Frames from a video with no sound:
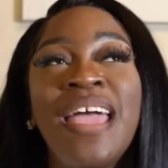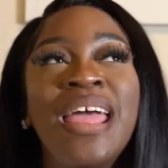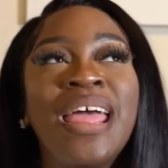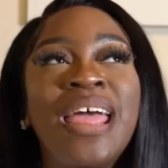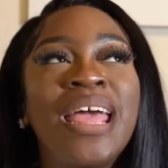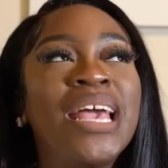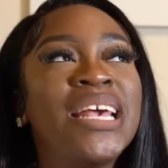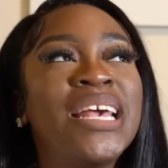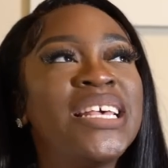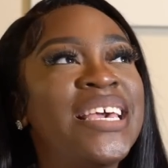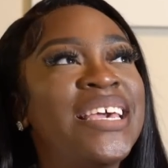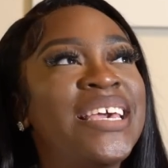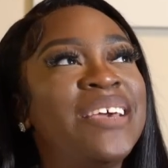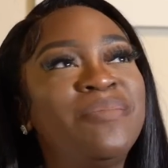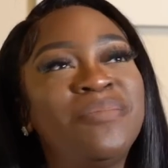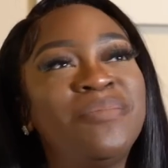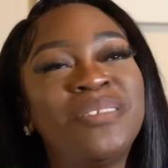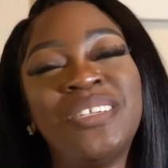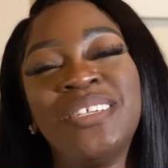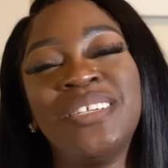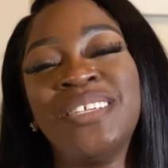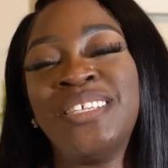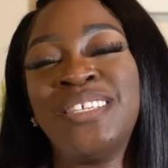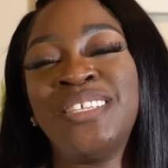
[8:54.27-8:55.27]
And it was
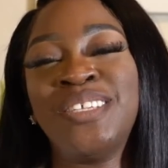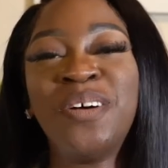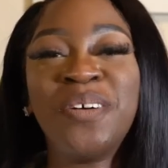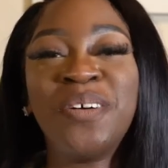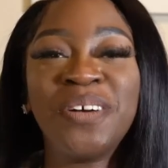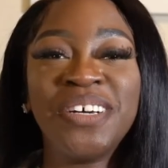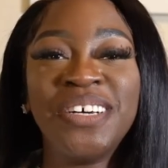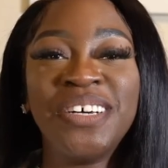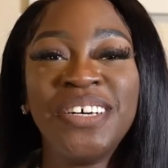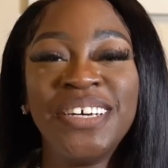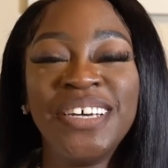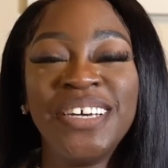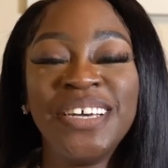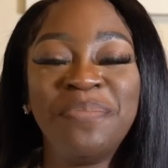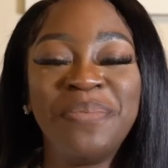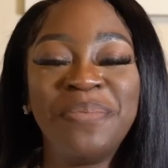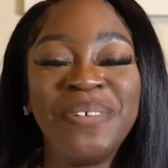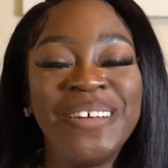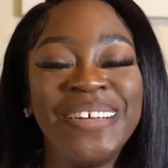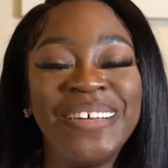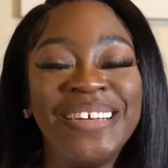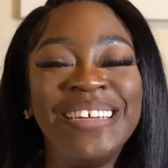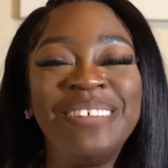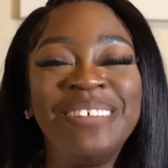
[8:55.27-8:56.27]
just so good.
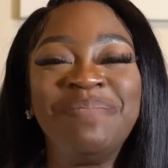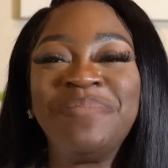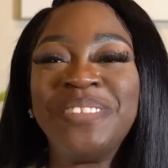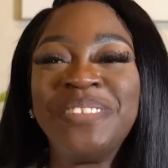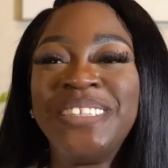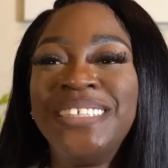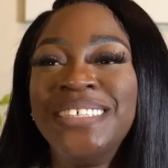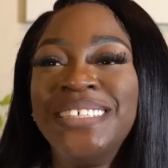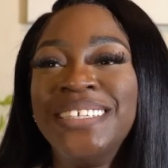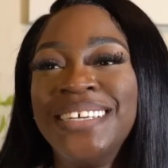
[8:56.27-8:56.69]
But...